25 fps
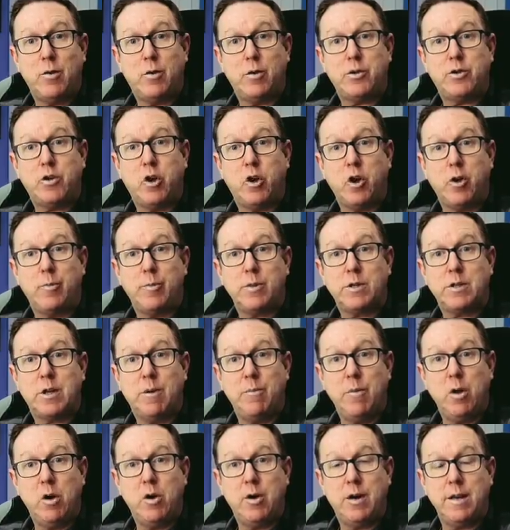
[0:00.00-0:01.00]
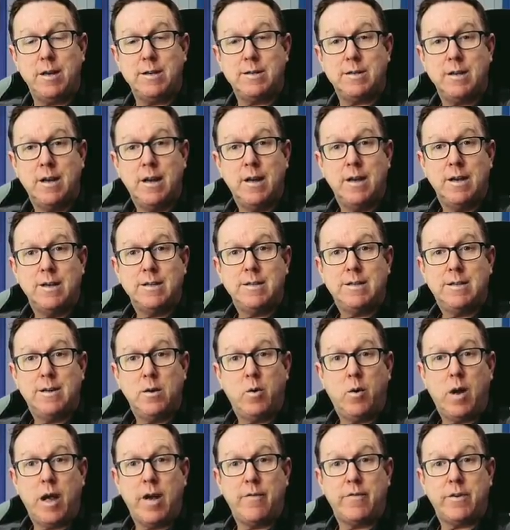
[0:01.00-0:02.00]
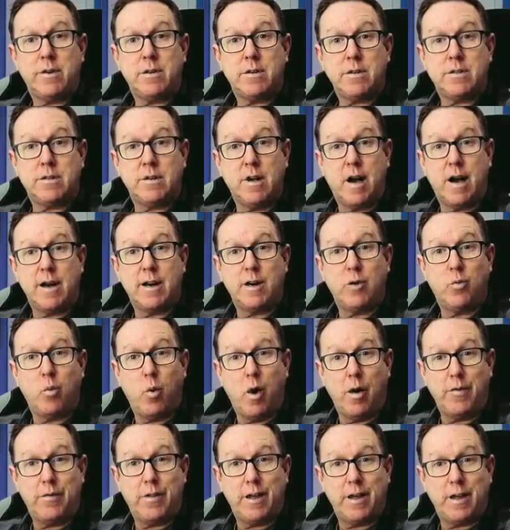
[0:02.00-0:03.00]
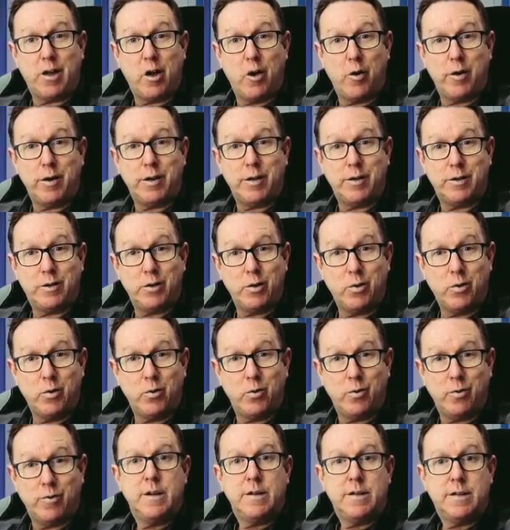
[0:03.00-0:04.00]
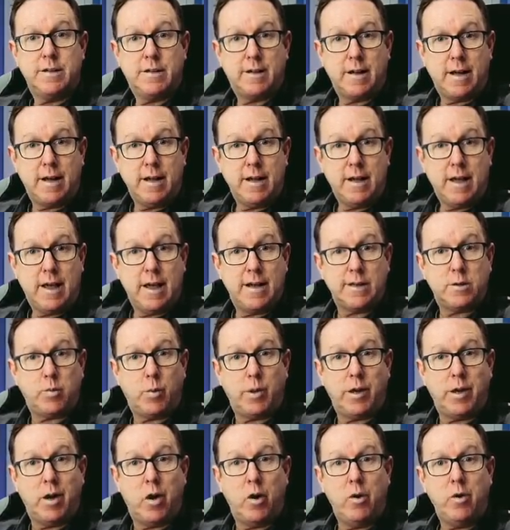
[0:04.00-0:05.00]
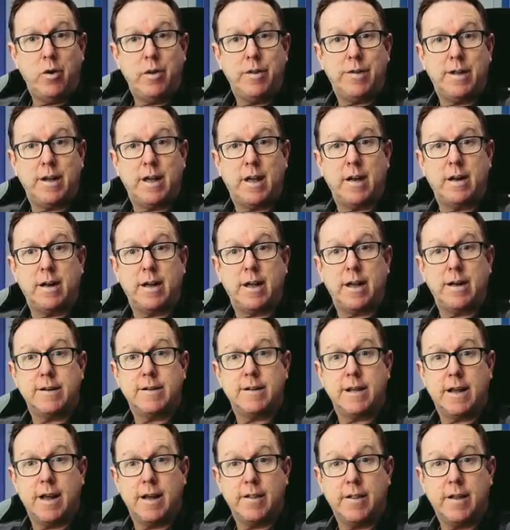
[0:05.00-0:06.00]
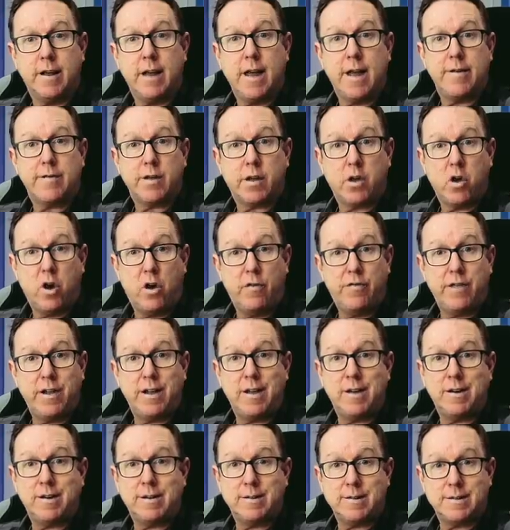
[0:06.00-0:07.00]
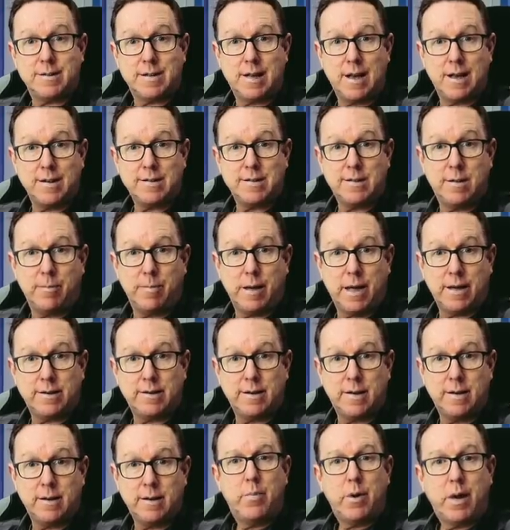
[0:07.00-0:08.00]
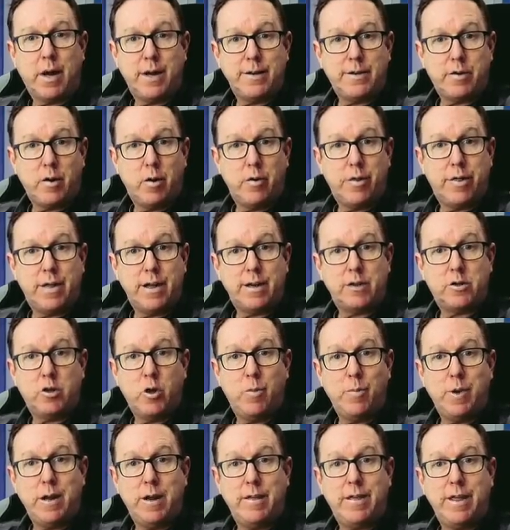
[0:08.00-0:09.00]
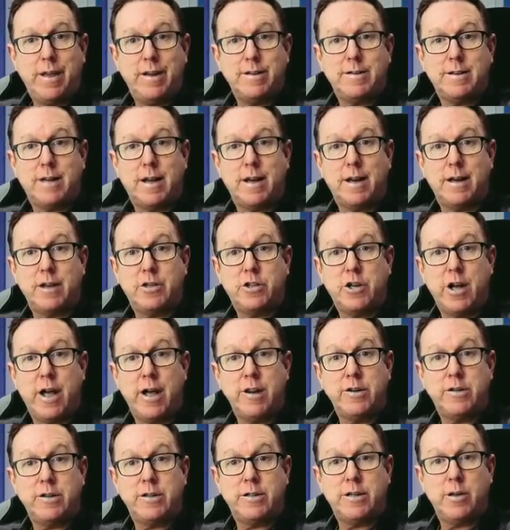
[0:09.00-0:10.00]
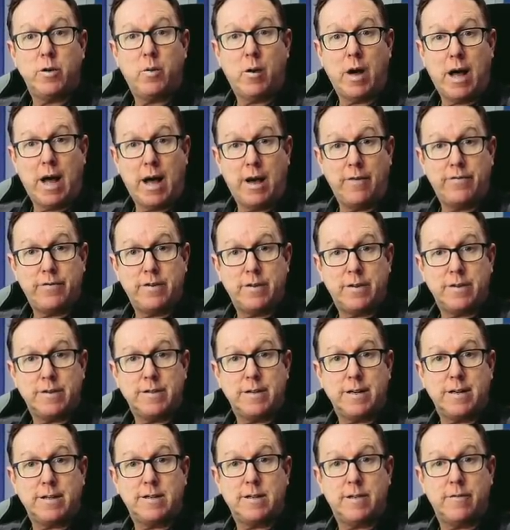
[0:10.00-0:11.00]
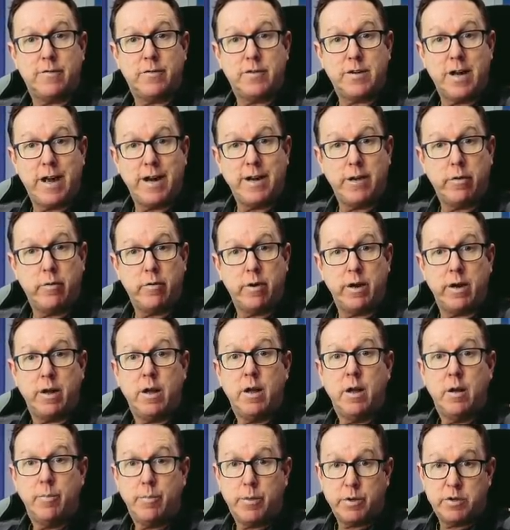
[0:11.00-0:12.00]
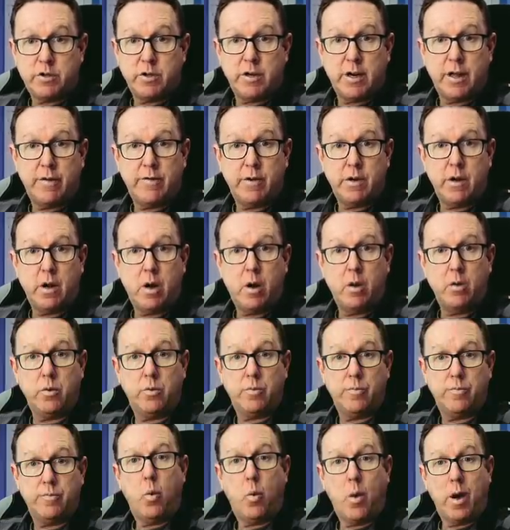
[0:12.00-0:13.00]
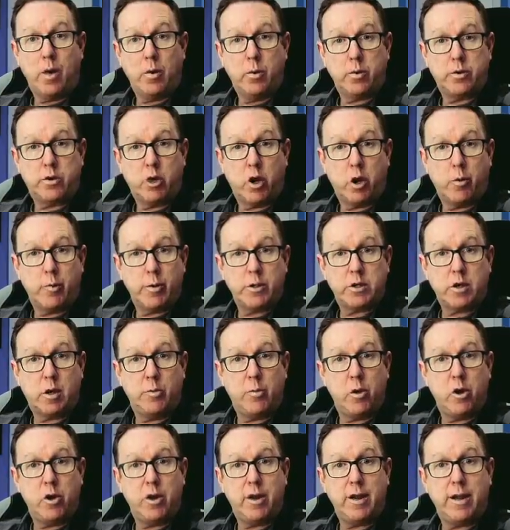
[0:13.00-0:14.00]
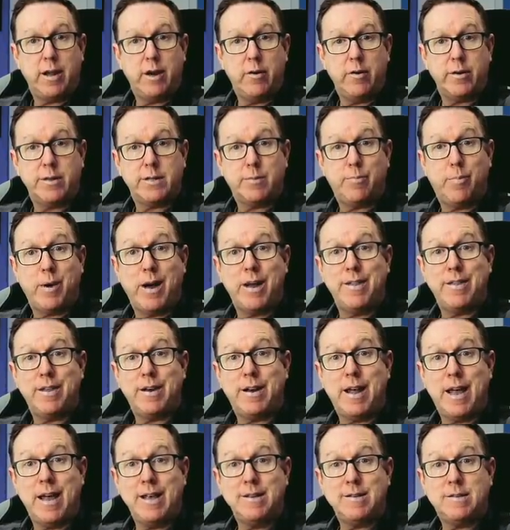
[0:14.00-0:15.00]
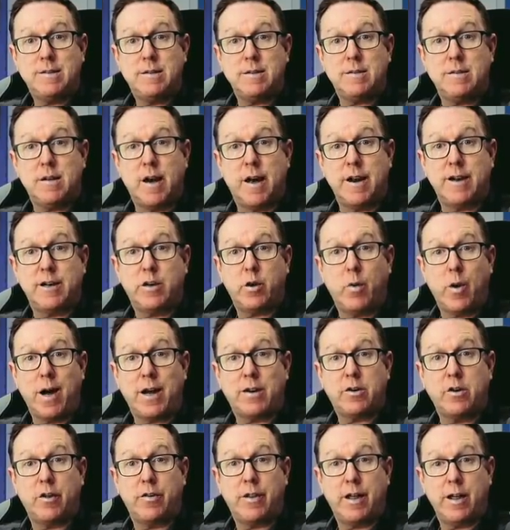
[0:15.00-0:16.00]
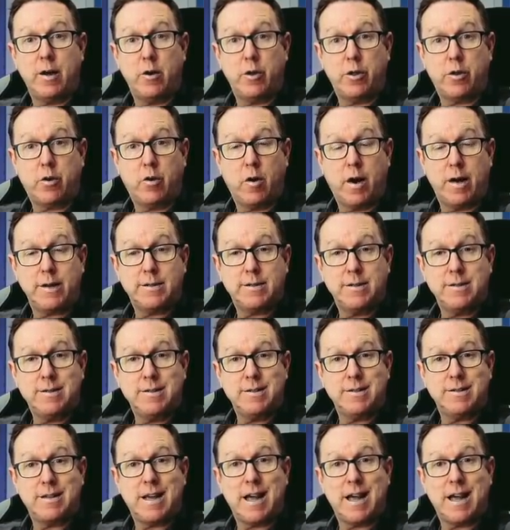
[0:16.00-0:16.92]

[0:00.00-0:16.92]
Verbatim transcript: autonomous communities still haven't decided what they're going to do. Today, as we know, they're going to get together, have a coffee, and discuss the matter, but I don't think too many things are going to change until after the 6th of January, but you never know. One autonomous community here in Spain that has decided to act on the health crisis is